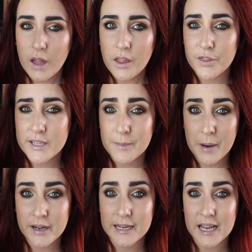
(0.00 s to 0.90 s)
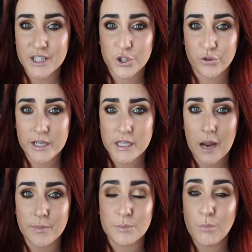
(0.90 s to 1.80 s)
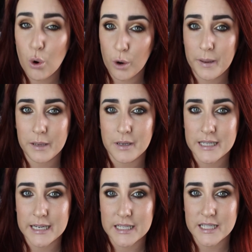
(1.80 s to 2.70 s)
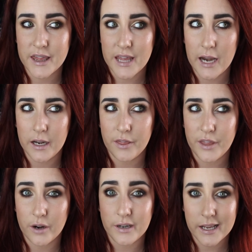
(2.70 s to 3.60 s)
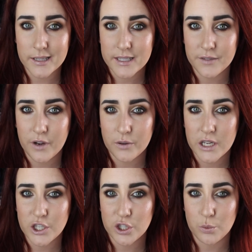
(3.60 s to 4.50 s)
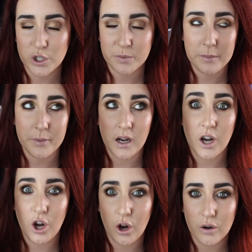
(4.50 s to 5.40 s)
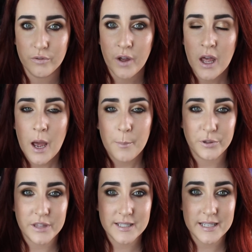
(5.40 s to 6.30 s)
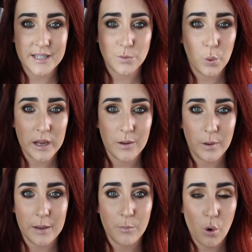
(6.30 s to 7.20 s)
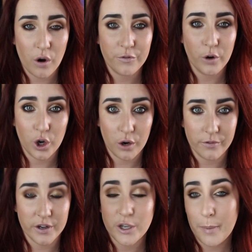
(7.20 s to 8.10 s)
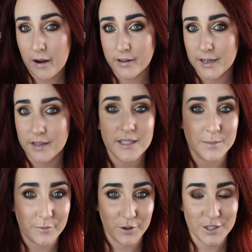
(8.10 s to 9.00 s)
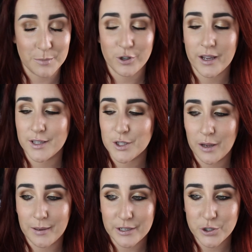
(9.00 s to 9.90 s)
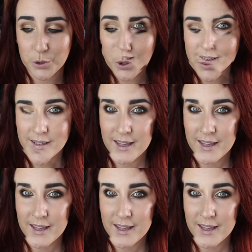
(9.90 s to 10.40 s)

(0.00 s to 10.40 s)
This apparently has 3 times more pigment in it than their Naked Skin foundation, which people love, but this is way more full coverage apparently. This is my first time trying it, so I'll let you know.